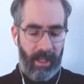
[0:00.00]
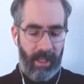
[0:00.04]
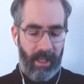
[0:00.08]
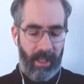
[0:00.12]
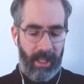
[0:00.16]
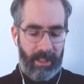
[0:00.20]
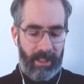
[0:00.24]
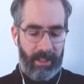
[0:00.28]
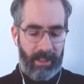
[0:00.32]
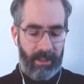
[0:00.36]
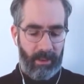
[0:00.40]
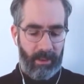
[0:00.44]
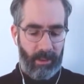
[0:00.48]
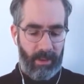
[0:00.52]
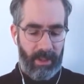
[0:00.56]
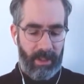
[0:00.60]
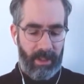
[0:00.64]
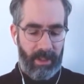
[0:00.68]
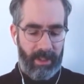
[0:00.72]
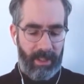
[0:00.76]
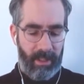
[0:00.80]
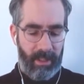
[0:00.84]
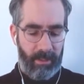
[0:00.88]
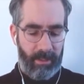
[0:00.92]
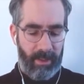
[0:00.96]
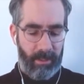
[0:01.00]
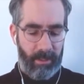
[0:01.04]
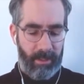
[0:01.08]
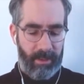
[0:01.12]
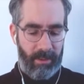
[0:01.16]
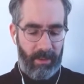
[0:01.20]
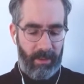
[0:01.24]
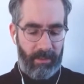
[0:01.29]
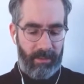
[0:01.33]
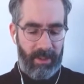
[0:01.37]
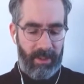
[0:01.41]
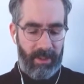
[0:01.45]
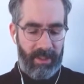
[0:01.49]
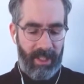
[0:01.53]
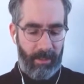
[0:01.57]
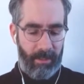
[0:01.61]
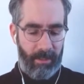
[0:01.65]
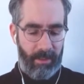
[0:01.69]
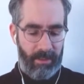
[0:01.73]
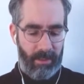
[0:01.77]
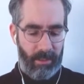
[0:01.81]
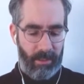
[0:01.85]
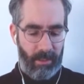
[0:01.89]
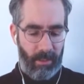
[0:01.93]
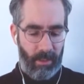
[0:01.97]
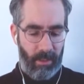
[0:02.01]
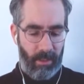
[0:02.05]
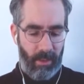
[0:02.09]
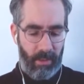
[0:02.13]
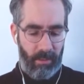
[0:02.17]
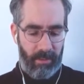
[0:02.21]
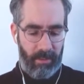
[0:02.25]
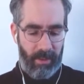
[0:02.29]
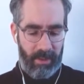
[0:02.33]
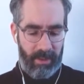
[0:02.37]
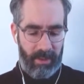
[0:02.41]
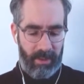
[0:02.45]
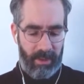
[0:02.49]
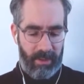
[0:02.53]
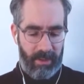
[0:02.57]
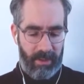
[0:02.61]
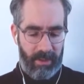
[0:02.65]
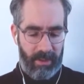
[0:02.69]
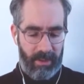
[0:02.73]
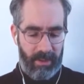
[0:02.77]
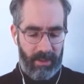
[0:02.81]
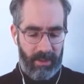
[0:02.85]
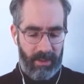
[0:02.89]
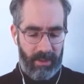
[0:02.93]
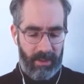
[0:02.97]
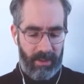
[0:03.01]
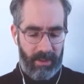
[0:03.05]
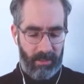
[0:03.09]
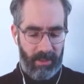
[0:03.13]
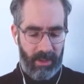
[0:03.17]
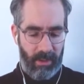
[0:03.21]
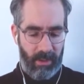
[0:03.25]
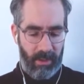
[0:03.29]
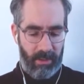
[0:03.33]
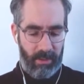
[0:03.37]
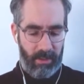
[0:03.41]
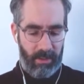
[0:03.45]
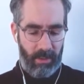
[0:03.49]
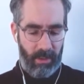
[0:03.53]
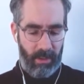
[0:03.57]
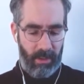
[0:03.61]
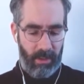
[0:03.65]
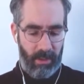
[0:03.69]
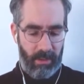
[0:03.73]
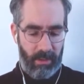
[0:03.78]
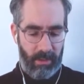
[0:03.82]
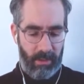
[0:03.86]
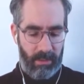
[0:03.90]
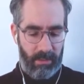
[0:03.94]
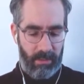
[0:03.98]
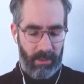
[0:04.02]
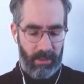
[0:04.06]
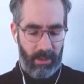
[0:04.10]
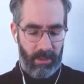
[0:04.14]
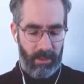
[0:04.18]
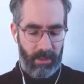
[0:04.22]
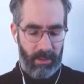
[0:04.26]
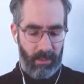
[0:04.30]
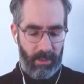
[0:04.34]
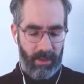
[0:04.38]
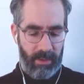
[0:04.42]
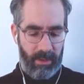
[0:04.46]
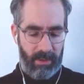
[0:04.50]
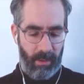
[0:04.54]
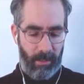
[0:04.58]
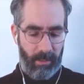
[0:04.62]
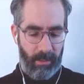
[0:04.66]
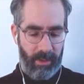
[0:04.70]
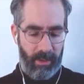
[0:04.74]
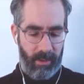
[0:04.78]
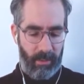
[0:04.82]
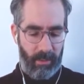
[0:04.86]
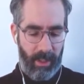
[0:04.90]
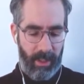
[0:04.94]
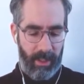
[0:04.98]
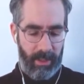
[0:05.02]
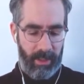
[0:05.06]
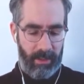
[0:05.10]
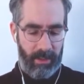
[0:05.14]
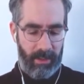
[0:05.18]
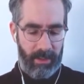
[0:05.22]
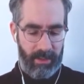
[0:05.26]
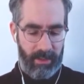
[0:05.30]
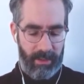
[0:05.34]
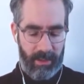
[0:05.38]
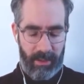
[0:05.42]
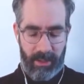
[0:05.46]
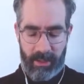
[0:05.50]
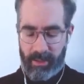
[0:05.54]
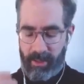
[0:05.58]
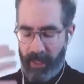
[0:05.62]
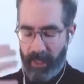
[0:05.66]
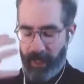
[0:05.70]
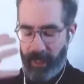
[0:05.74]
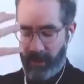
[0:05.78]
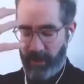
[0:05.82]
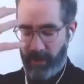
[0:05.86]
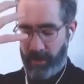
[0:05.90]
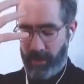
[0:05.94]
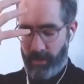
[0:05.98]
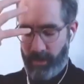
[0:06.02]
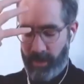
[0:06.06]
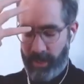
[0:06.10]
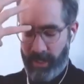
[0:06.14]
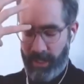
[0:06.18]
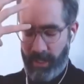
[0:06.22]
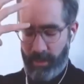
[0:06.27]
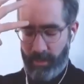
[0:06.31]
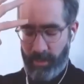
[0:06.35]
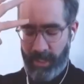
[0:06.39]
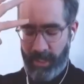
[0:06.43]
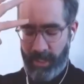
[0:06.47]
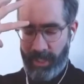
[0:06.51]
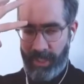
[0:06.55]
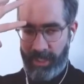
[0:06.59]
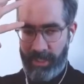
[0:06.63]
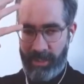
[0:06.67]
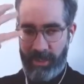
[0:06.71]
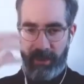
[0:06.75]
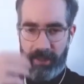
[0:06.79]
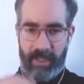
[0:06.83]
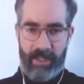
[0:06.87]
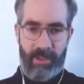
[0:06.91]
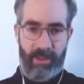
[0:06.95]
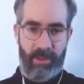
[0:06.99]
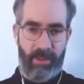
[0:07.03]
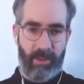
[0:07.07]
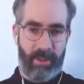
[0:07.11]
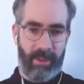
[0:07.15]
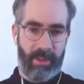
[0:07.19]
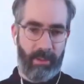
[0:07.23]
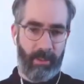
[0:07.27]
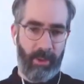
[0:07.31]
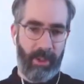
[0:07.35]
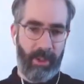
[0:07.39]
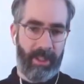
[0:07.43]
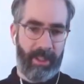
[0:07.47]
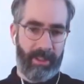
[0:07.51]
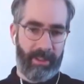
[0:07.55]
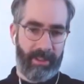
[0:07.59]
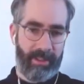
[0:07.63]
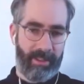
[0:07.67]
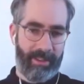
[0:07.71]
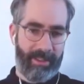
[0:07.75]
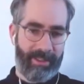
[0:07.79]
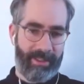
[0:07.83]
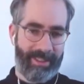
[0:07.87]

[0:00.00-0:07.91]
And I usually tell people, so if this happens to you in conflict, this is not because you're not doing something right. This is actually really a mechanical issue in the brain.